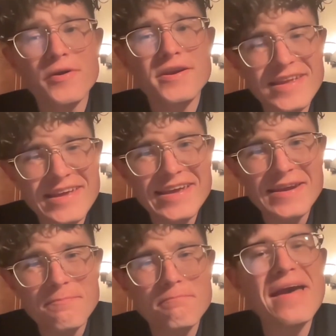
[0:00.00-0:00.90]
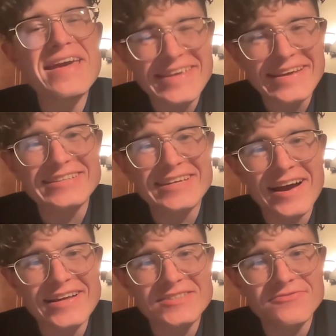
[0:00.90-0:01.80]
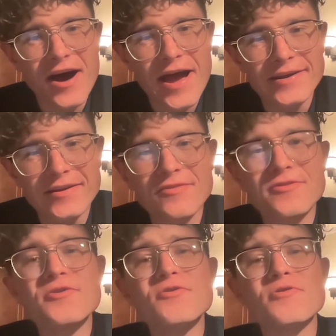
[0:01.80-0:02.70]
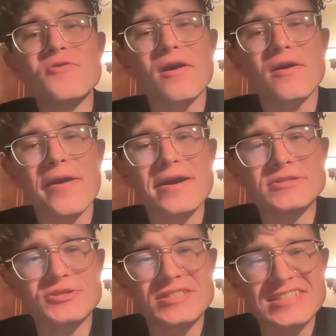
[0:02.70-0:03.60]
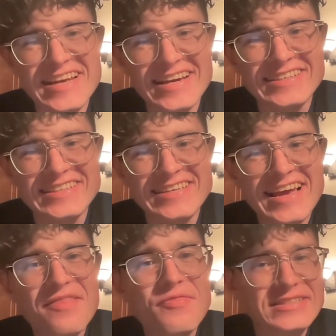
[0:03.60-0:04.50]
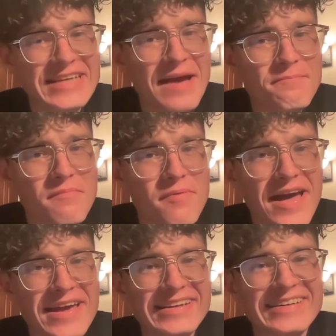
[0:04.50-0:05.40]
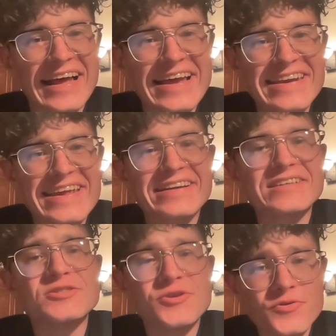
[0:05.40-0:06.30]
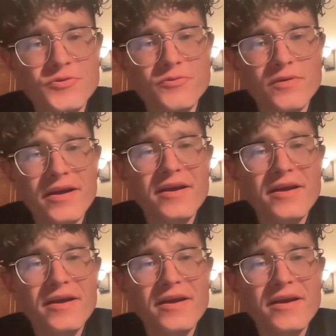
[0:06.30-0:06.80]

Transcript: would need, making tonight's final the New York Rangers 6, the Tampa Bay Lightning 2.